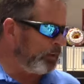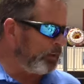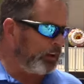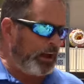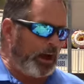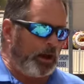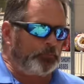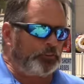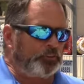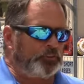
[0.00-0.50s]

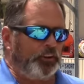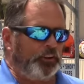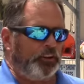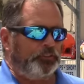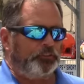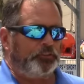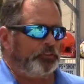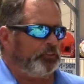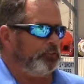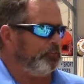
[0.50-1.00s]
Common
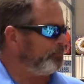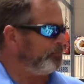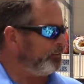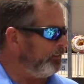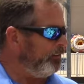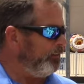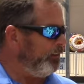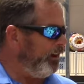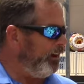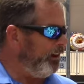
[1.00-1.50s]
sense.
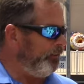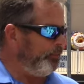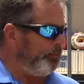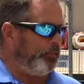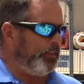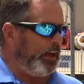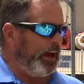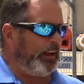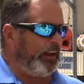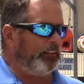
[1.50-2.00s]
I
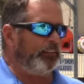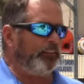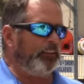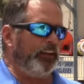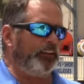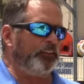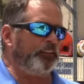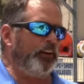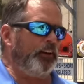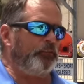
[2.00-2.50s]
mean,
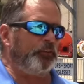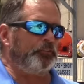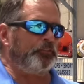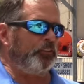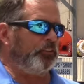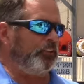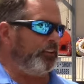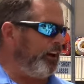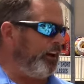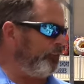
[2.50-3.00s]
that covers
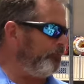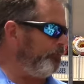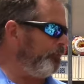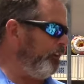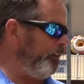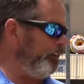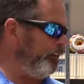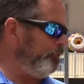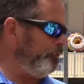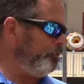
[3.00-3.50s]
a lot of
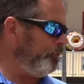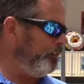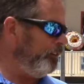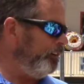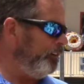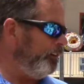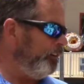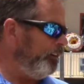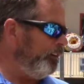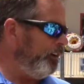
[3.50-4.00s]
things.
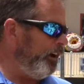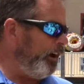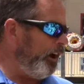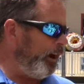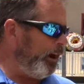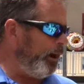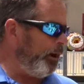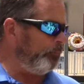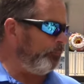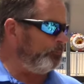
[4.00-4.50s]

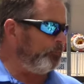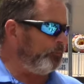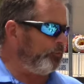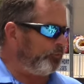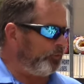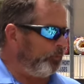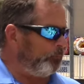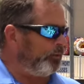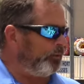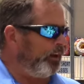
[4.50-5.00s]

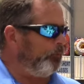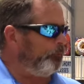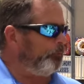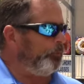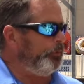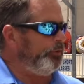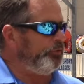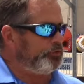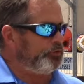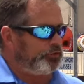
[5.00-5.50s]

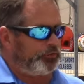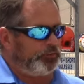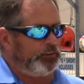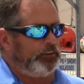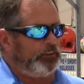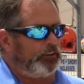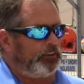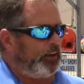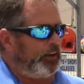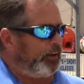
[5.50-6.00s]
Sometimes we just
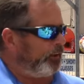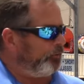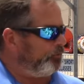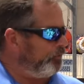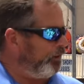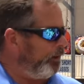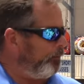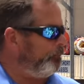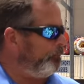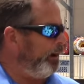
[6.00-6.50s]
need to take a
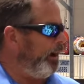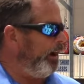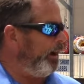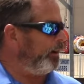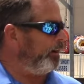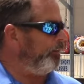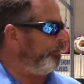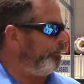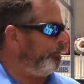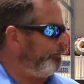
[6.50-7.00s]
step
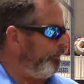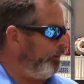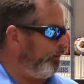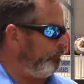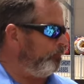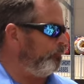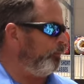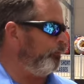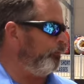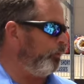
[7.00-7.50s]
back and
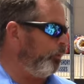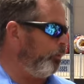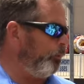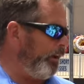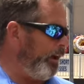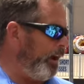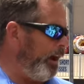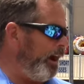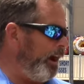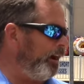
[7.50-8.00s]
think before
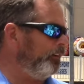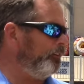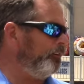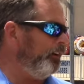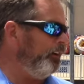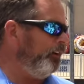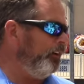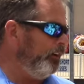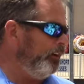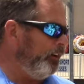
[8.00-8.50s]
we act.
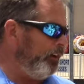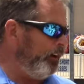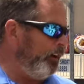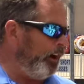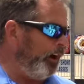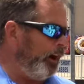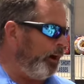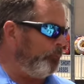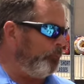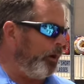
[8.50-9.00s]

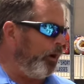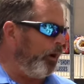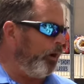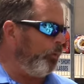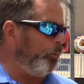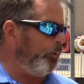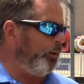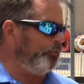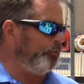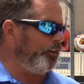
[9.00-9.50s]

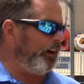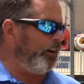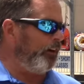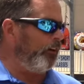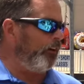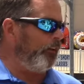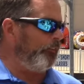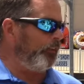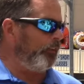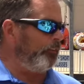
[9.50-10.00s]
Always
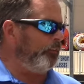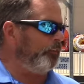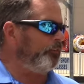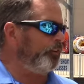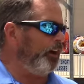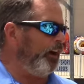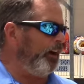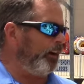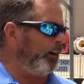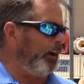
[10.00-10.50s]
err on the
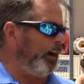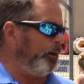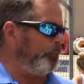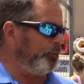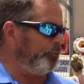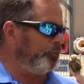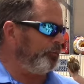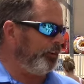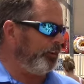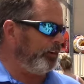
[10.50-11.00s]
side of
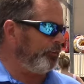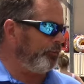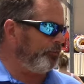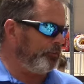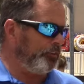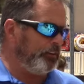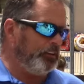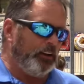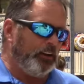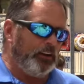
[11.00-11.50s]
common
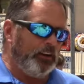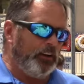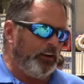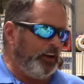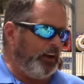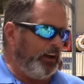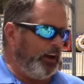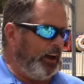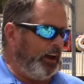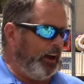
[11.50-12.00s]
sense.
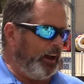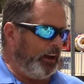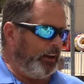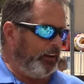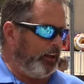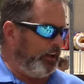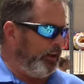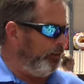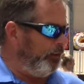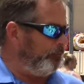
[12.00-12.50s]

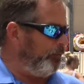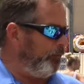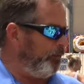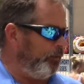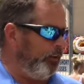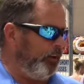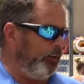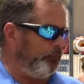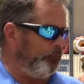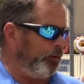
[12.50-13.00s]
And if
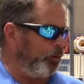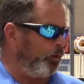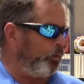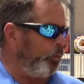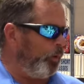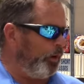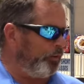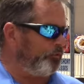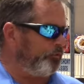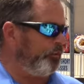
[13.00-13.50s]
you're
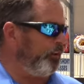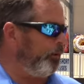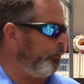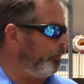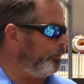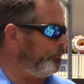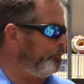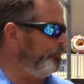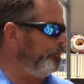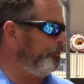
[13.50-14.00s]
questioning
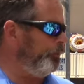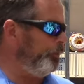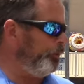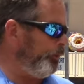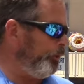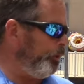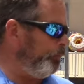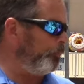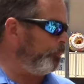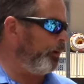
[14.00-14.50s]
what you're
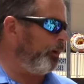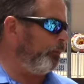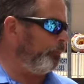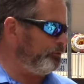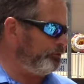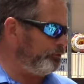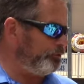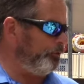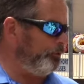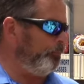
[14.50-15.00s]
doing, you
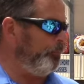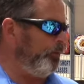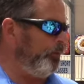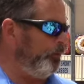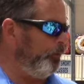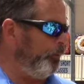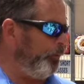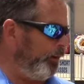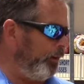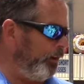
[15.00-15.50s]
probably shouldn't be
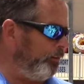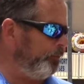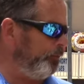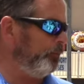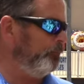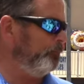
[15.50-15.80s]
doing it.